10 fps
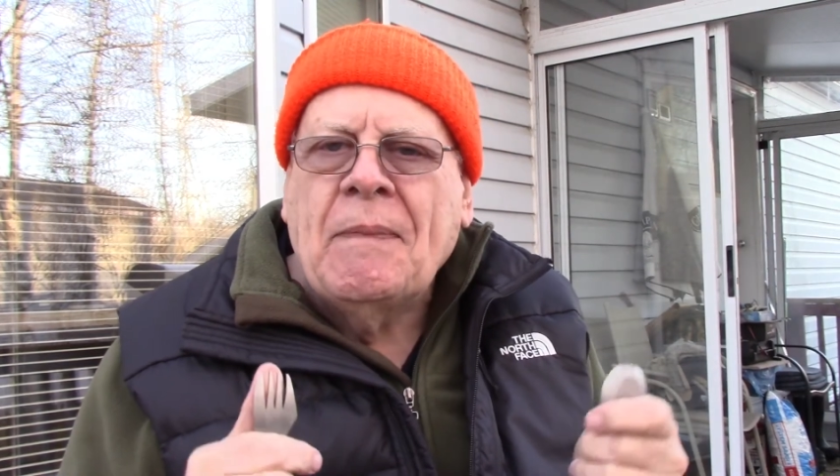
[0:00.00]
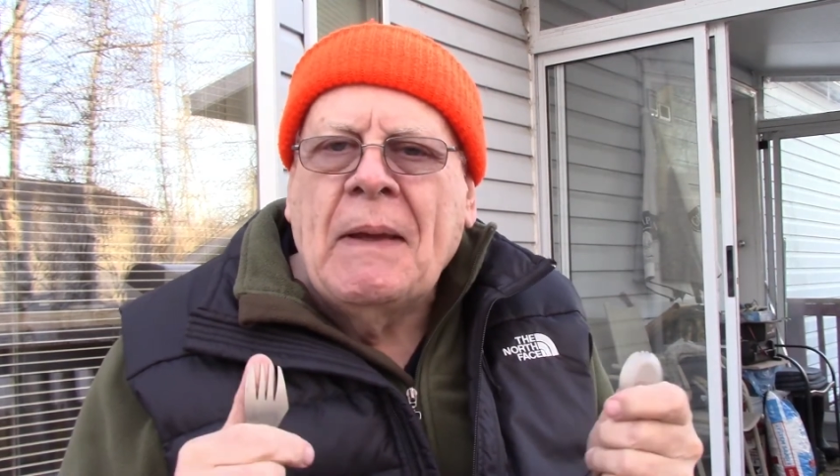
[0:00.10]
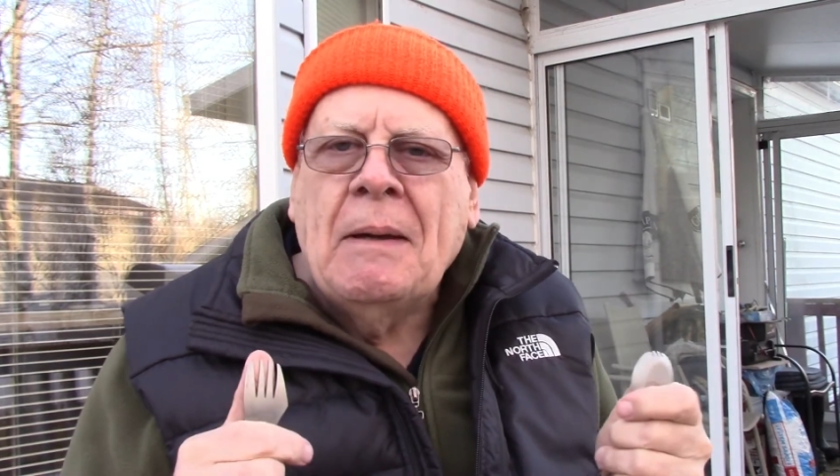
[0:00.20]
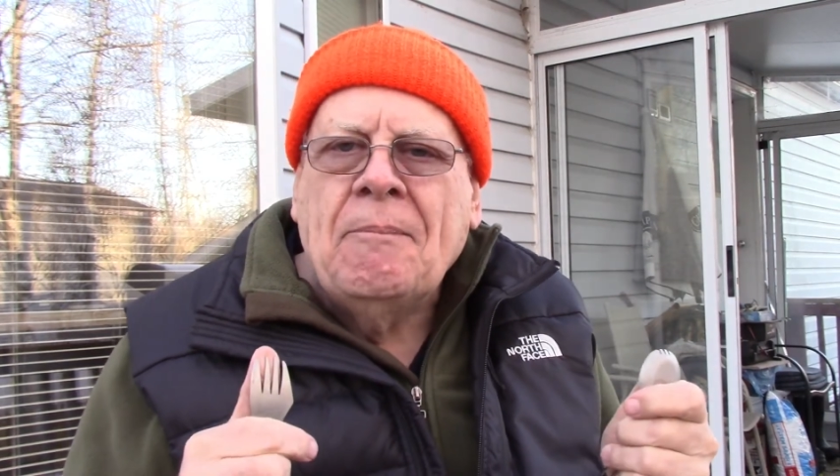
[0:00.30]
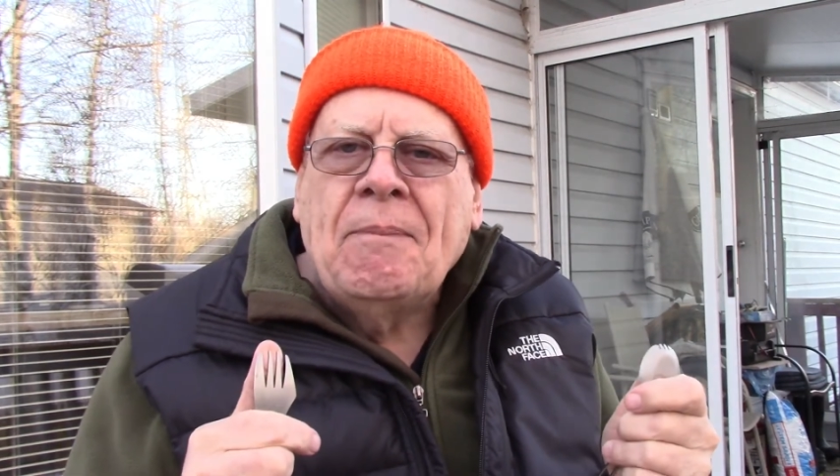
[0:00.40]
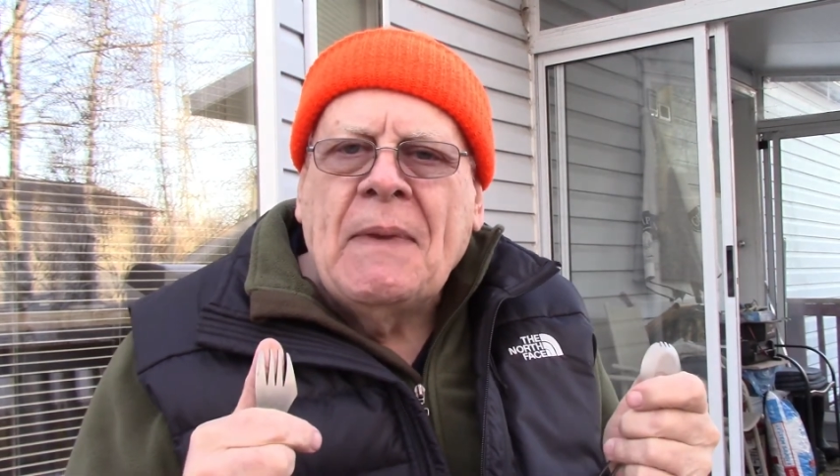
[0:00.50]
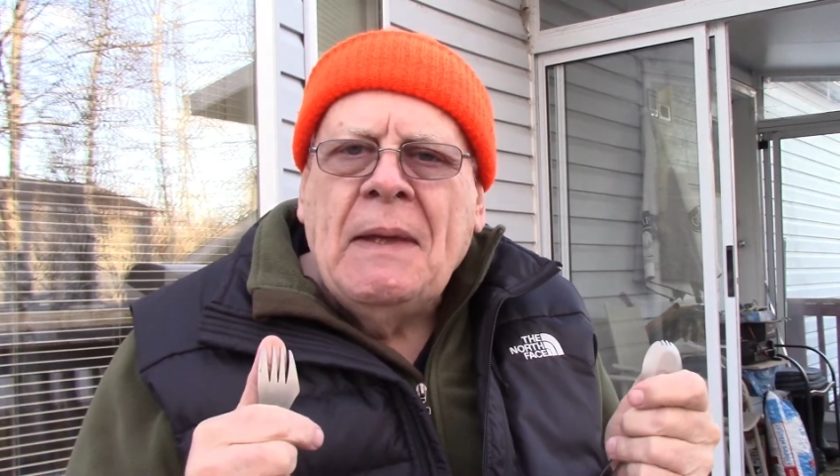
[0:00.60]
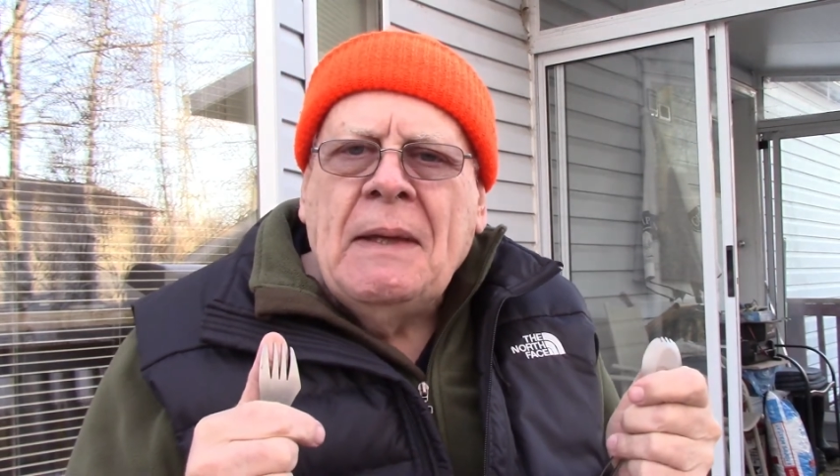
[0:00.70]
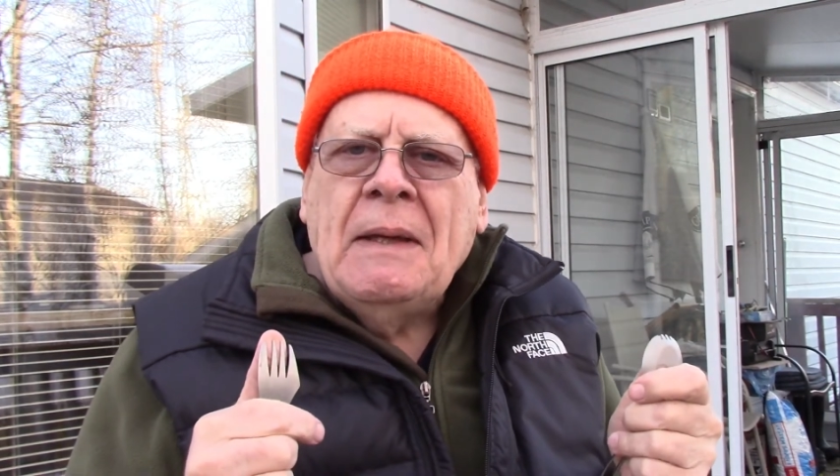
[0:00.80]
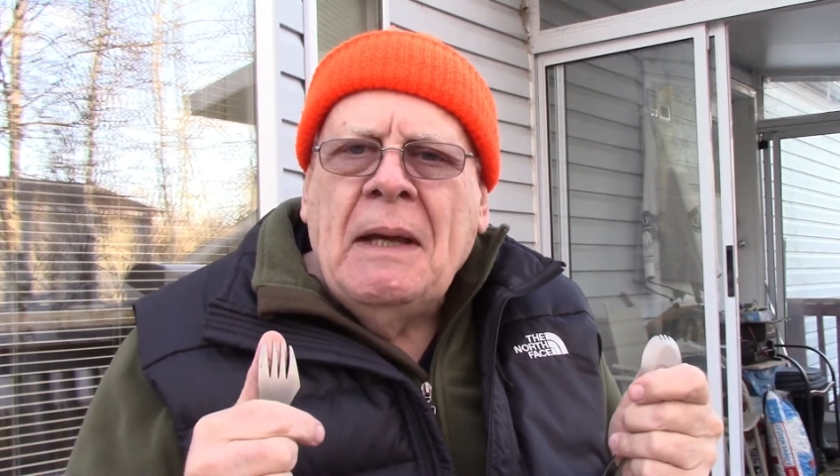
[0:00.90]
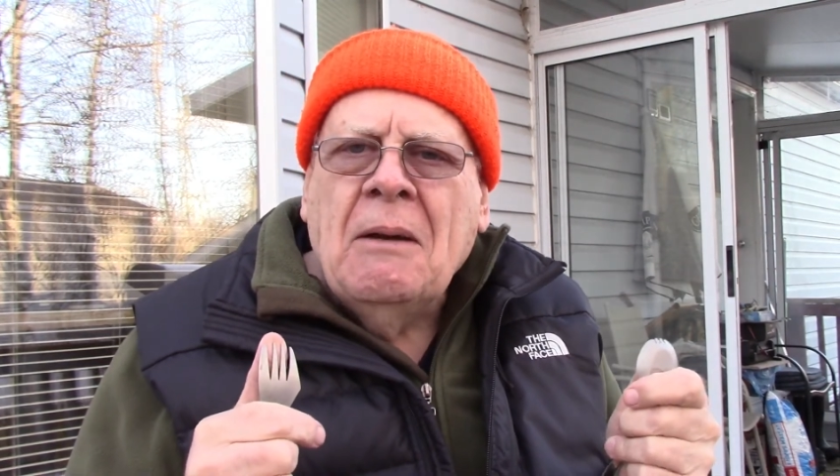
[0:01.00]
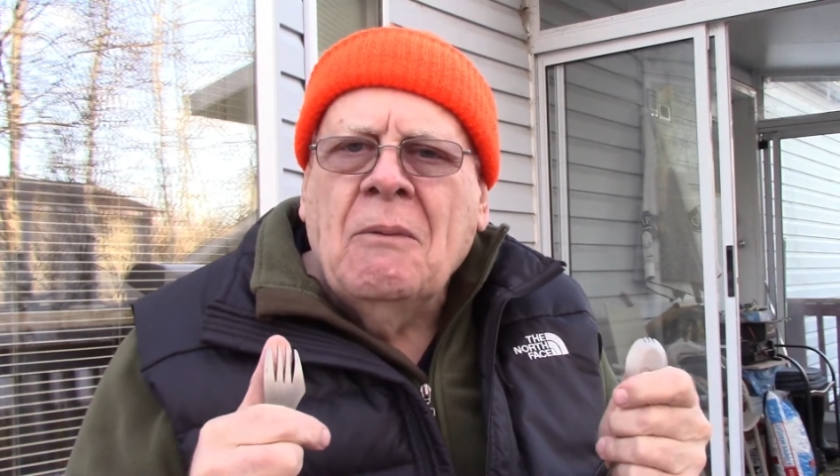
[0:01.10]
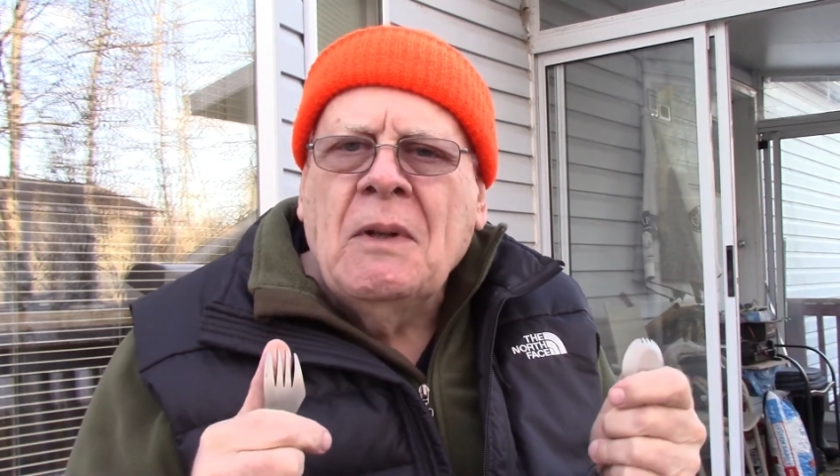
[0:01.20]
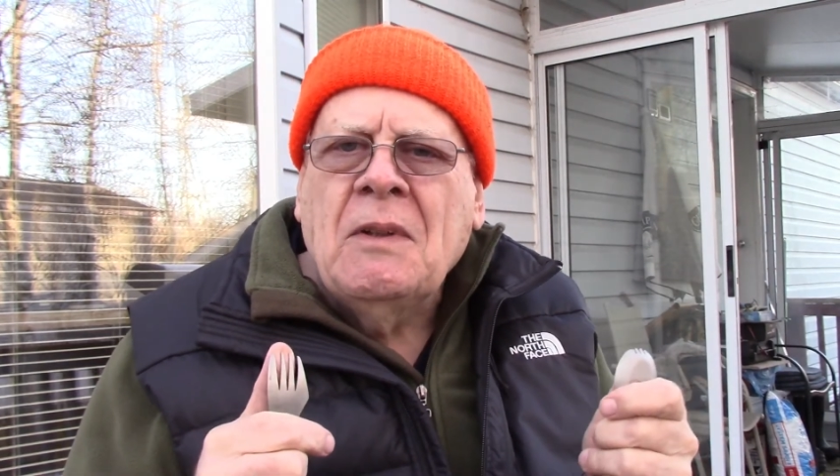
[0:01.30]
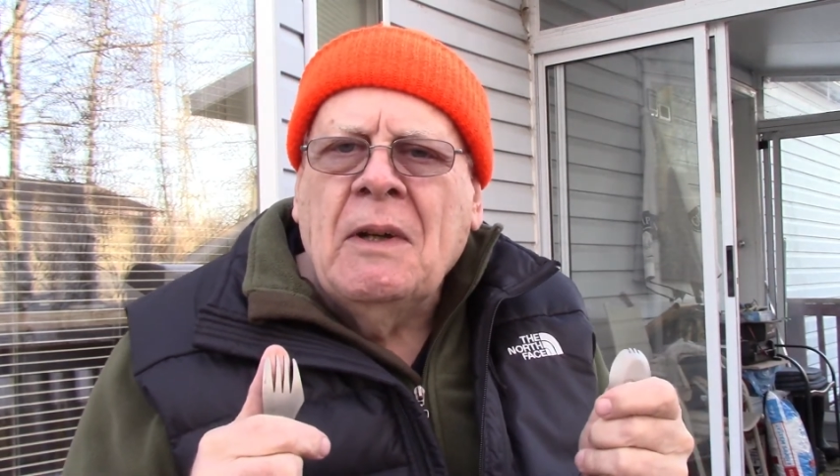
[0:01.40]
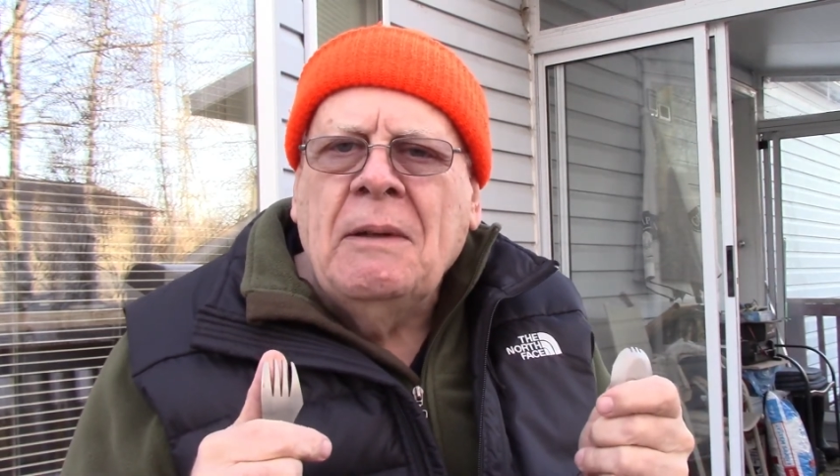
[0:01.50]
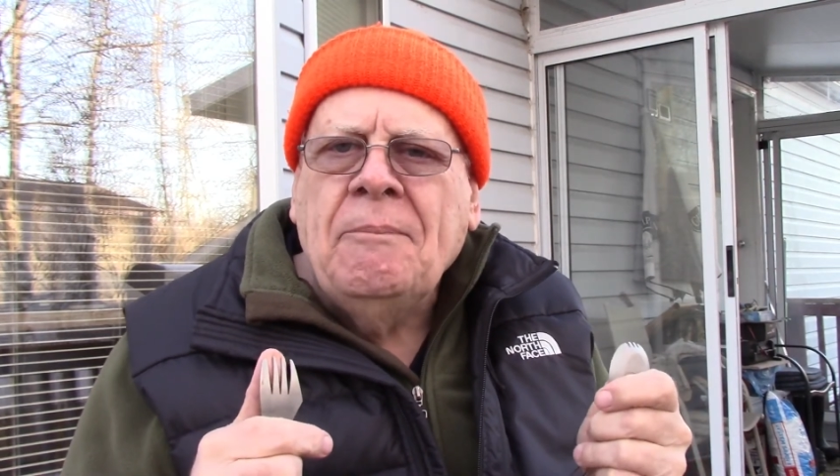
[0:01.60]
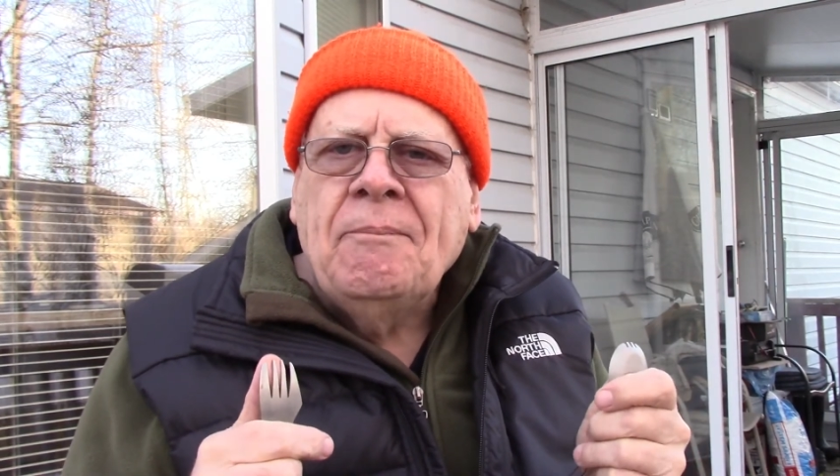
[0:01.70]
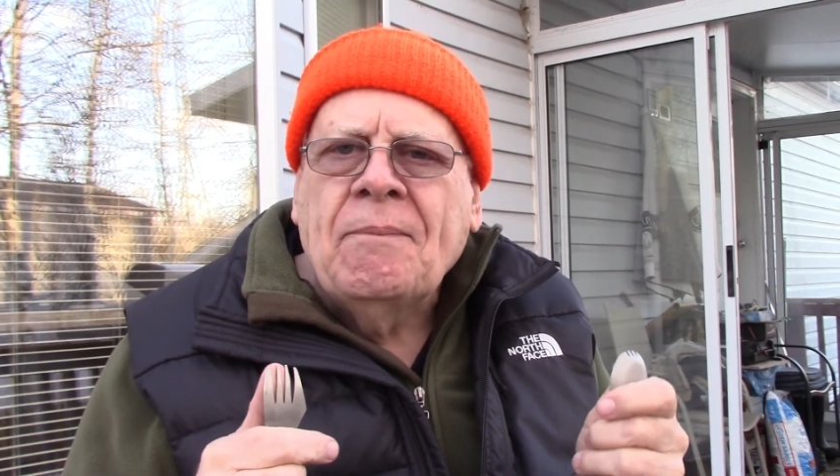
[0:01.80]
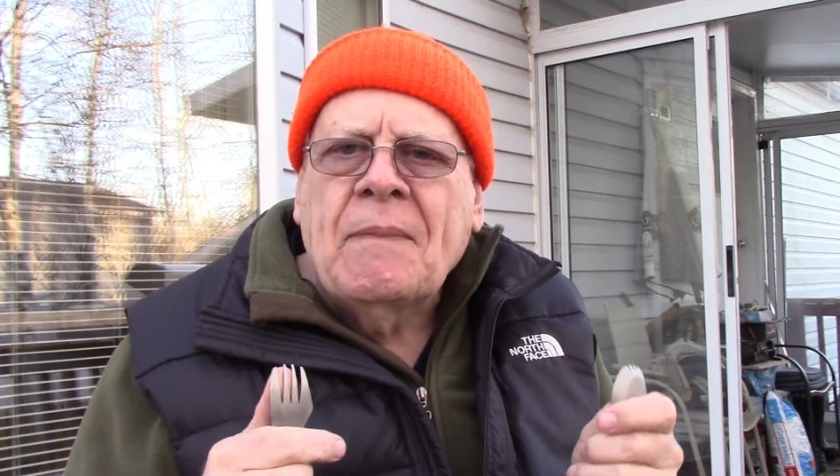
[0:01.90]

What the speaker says: At one time,